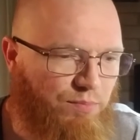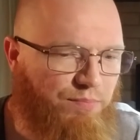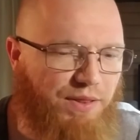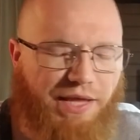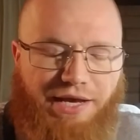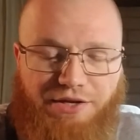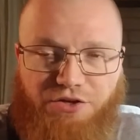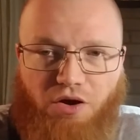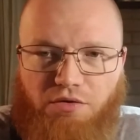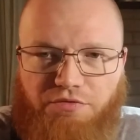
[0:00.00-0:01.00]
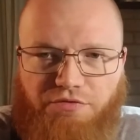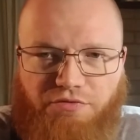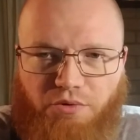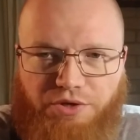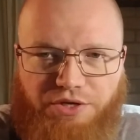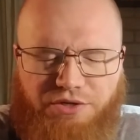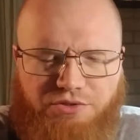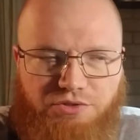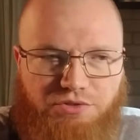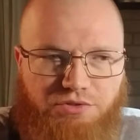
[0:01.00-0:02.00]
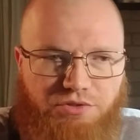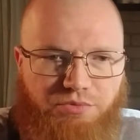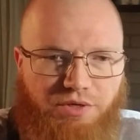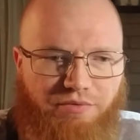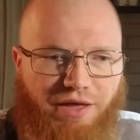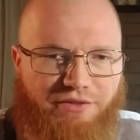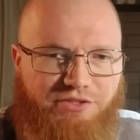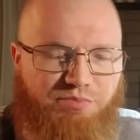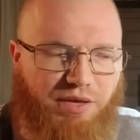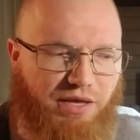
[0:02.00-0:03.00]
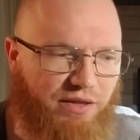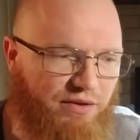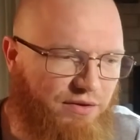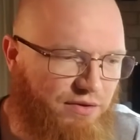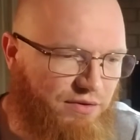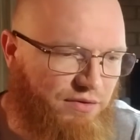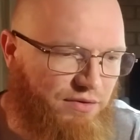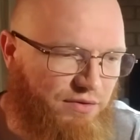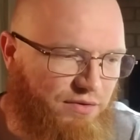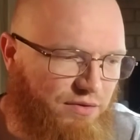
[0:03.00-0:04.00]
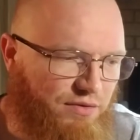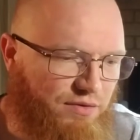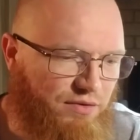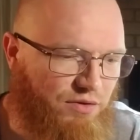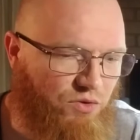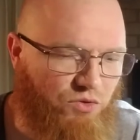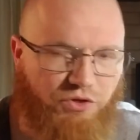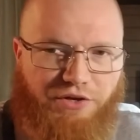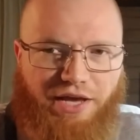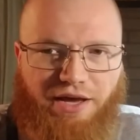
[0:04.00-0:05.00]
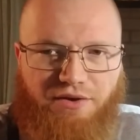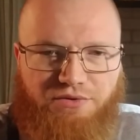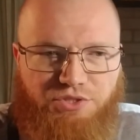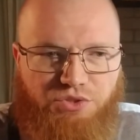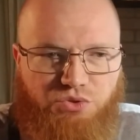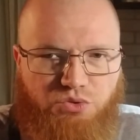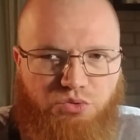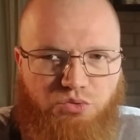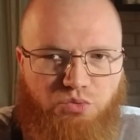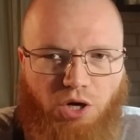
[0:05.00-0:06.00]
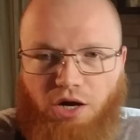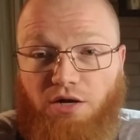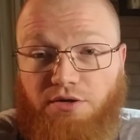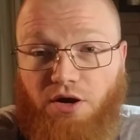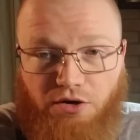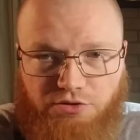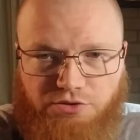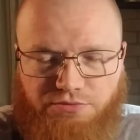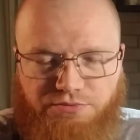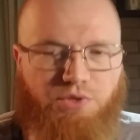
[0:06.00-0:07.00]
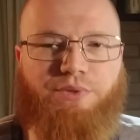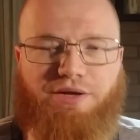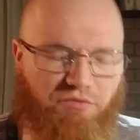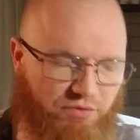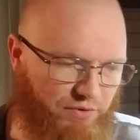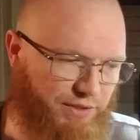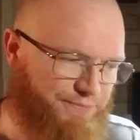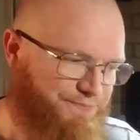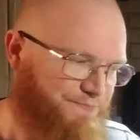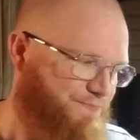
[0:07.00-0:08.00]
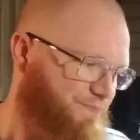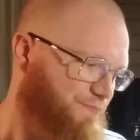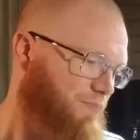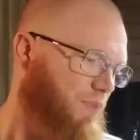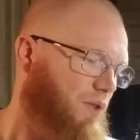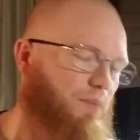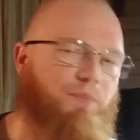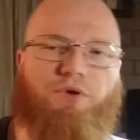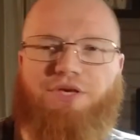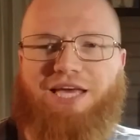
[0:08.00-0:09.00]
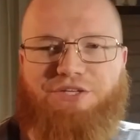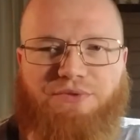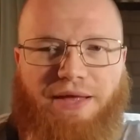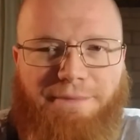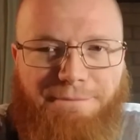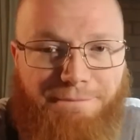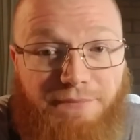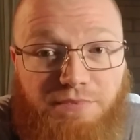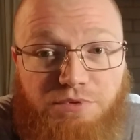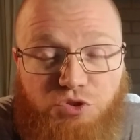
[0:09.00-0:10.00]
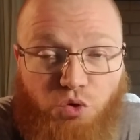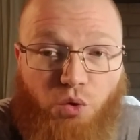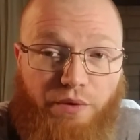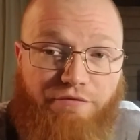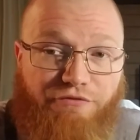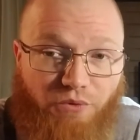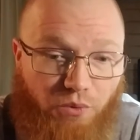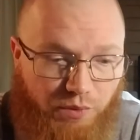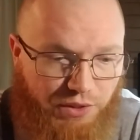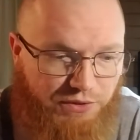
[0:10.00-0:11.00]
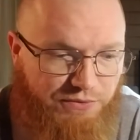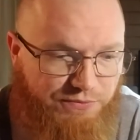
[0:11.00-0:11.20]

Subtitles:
playing guitar for 4 years, you would have rather spent, you know, learning how to work on cars or whatever, right? But you can't do that. So going forward,